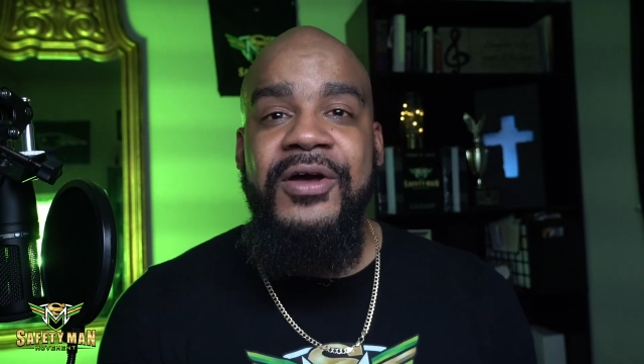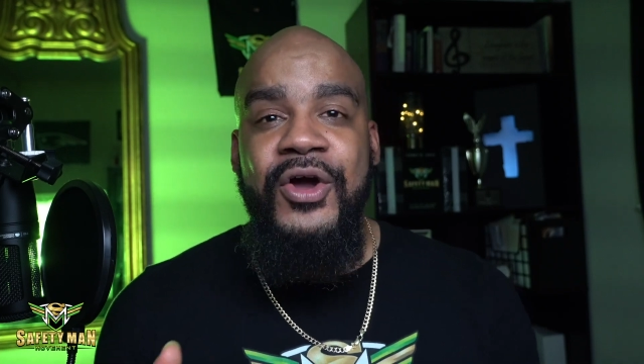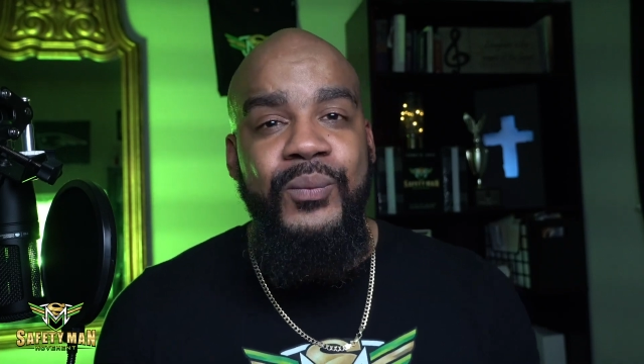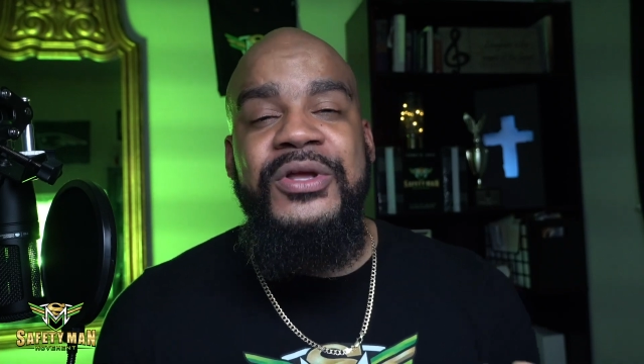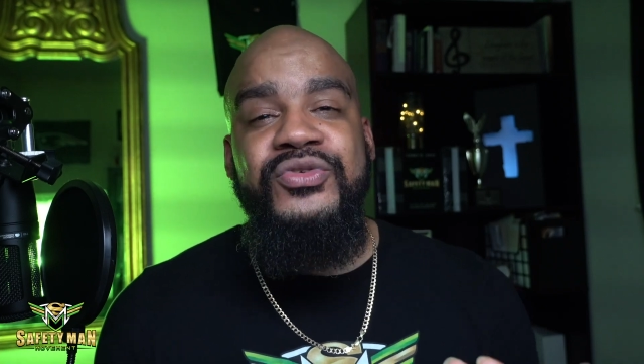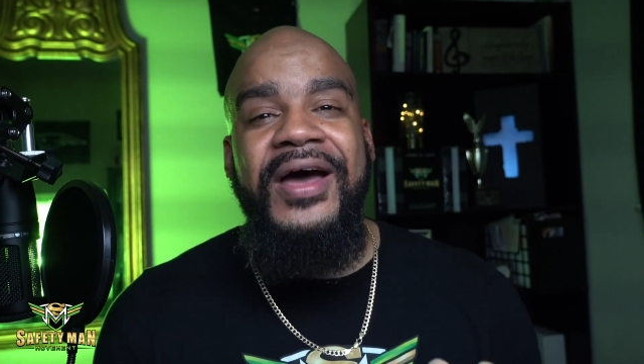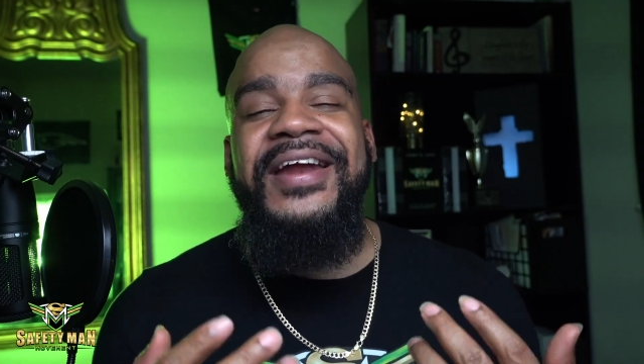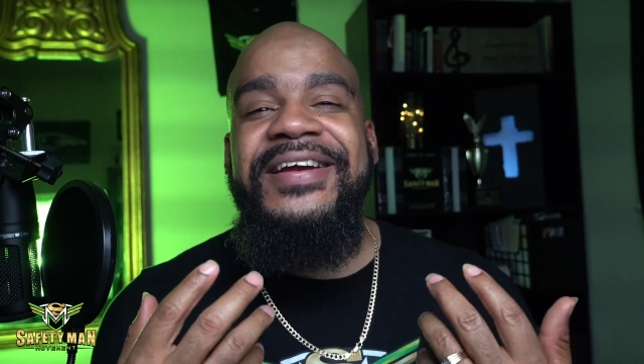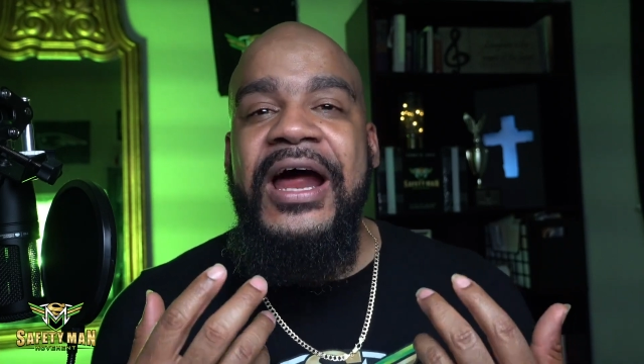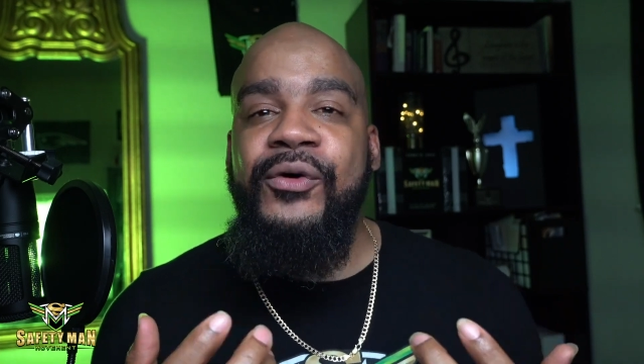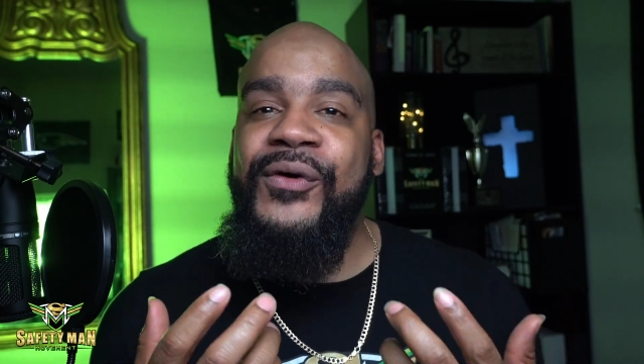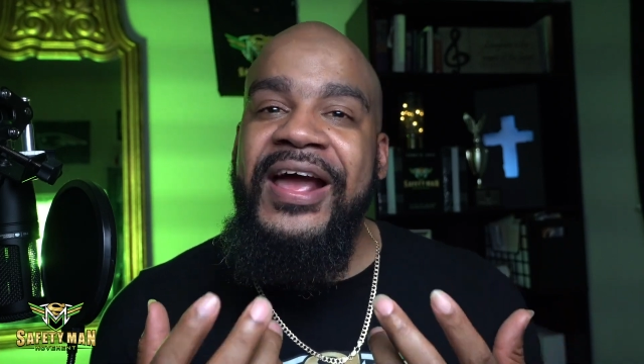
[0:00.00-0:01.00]
We try to
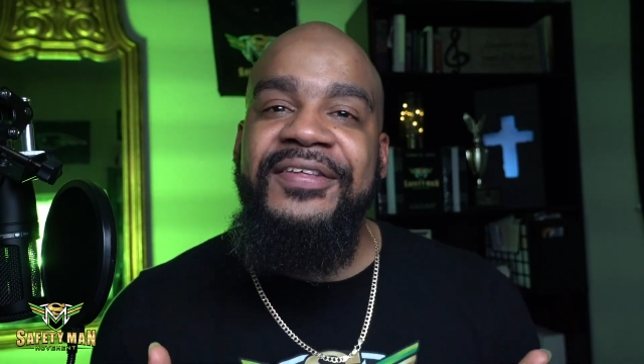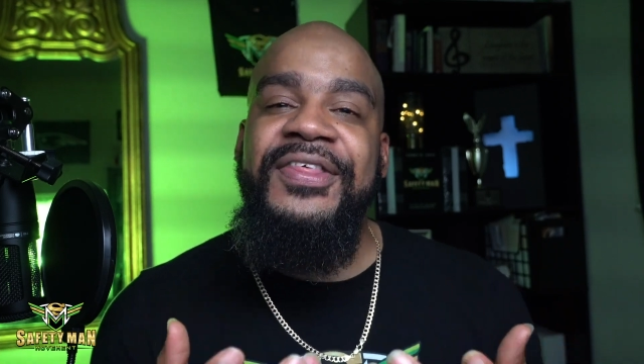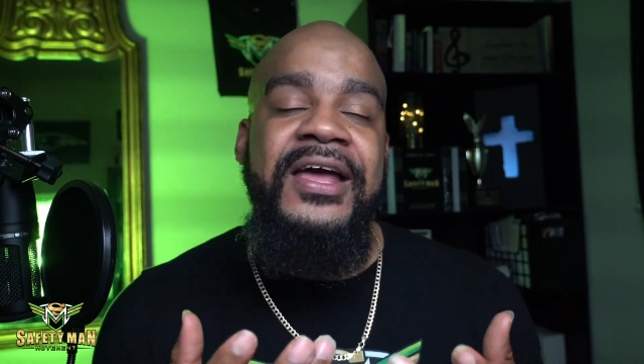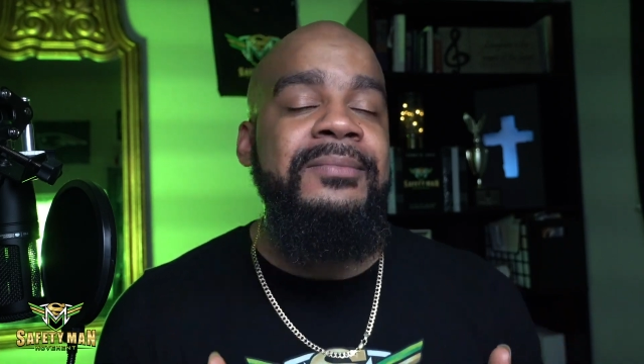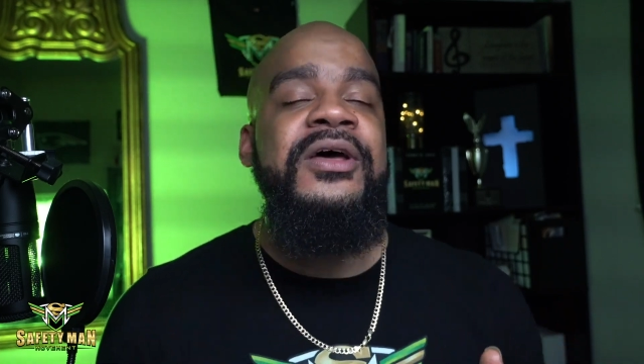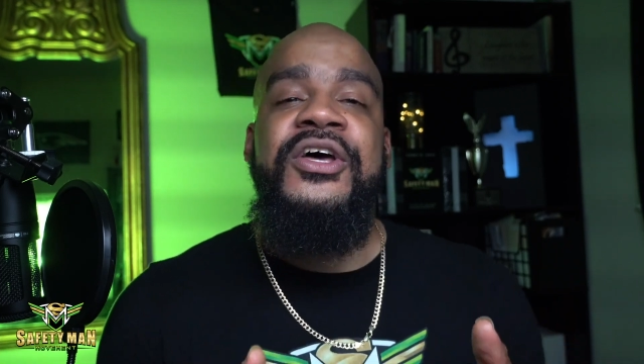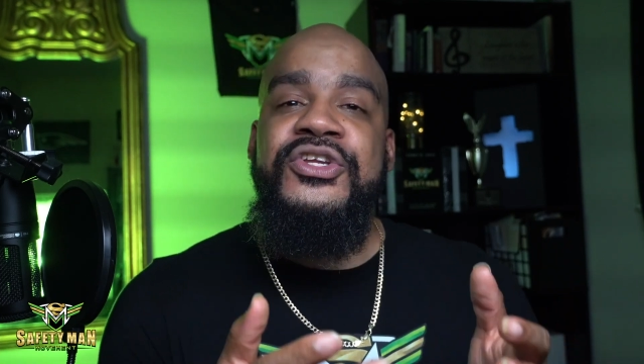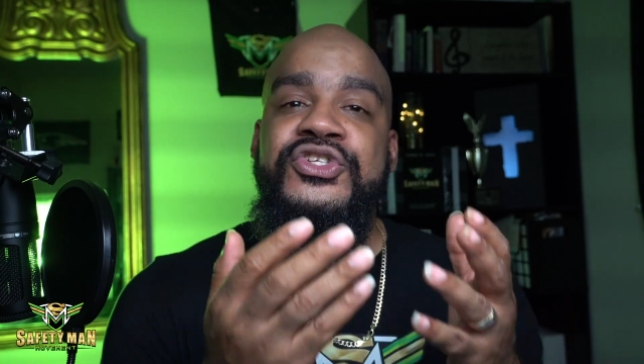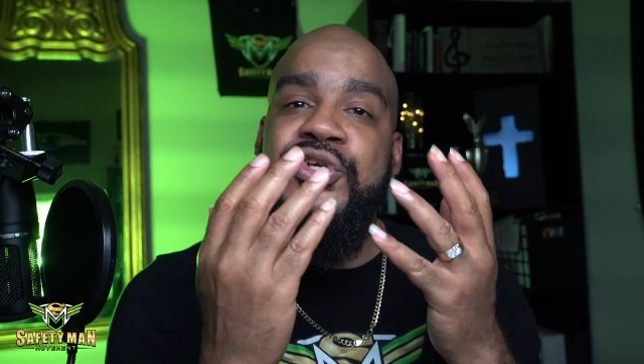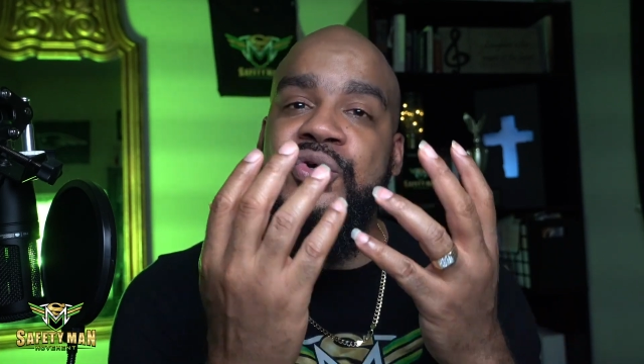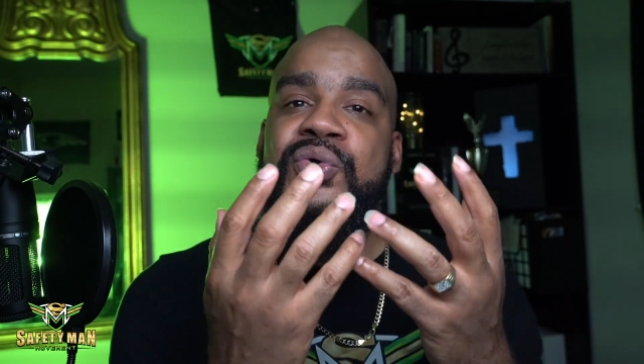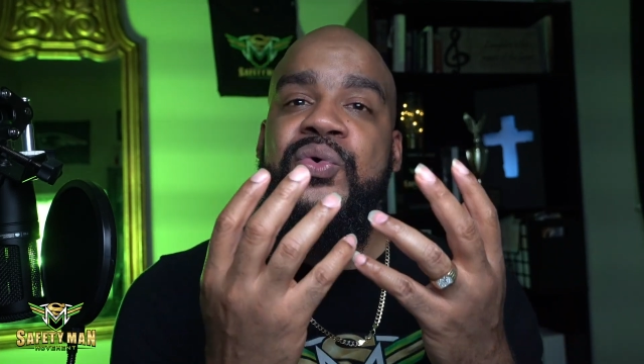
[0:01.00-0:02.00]
direct them
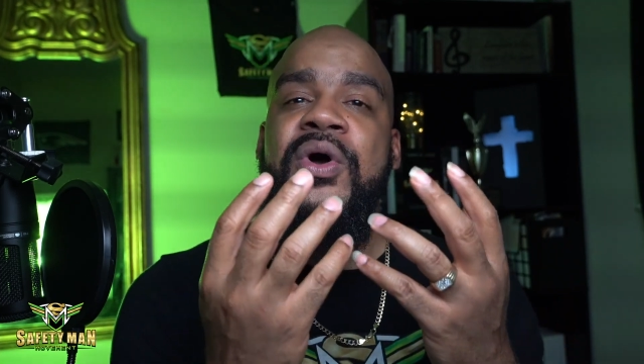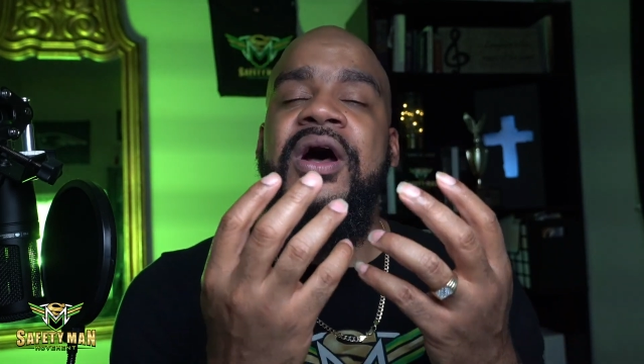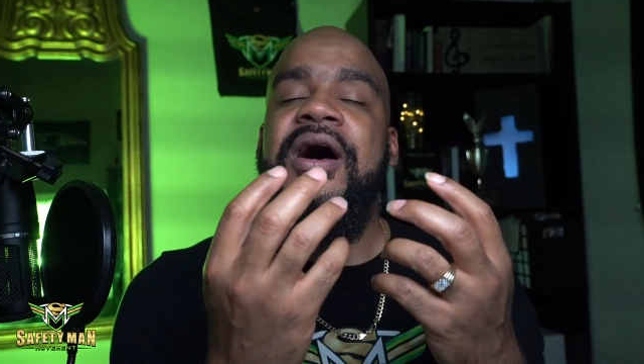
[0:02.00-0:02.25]
to